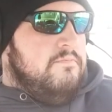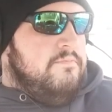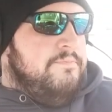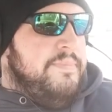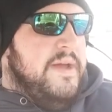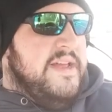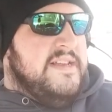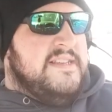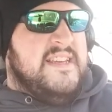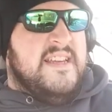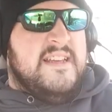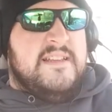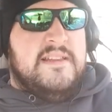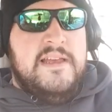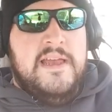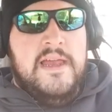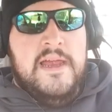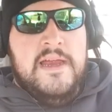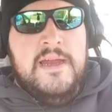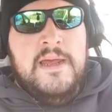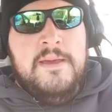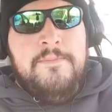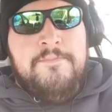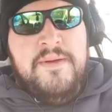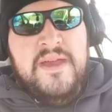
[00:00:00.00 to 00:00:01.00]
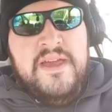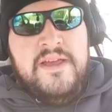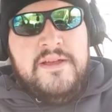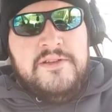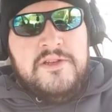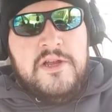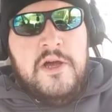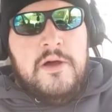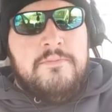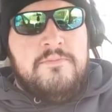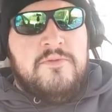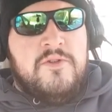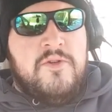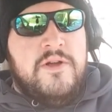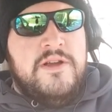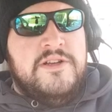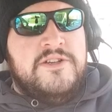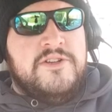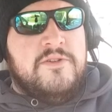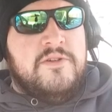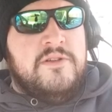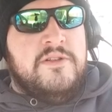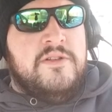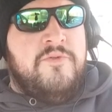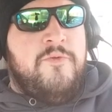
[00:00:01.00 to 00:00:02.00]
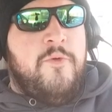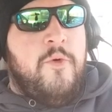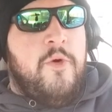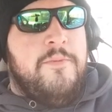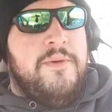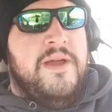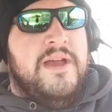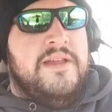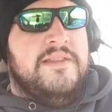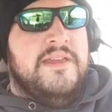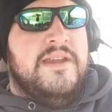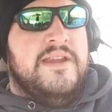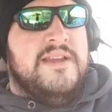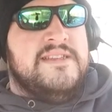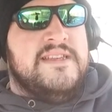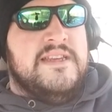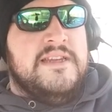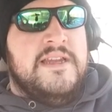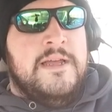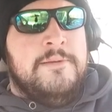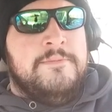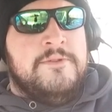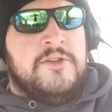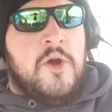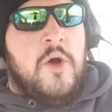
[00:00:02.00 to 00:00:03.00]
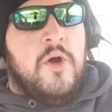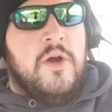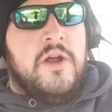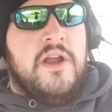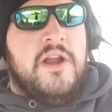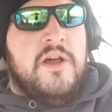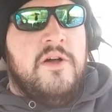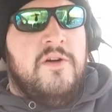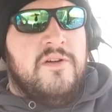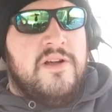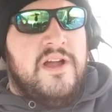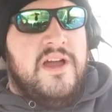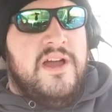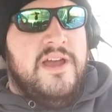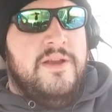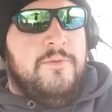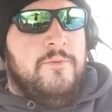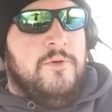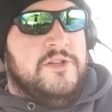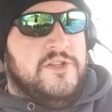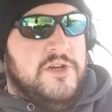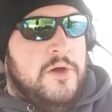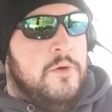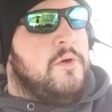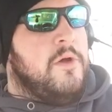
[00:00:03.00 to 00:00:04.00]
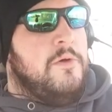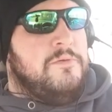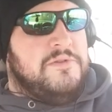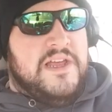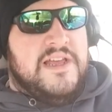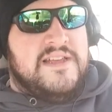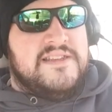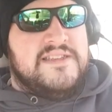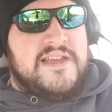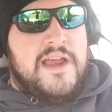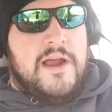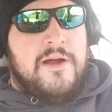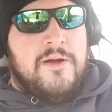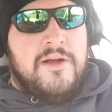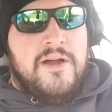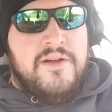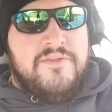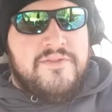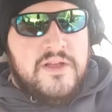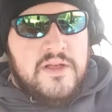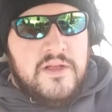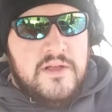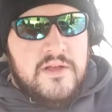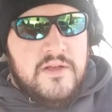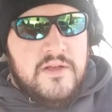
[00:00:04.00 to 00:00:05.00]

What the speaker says: basically any big dumb creature in the format that isn't named Skargan Elkite, which Oko takes care of.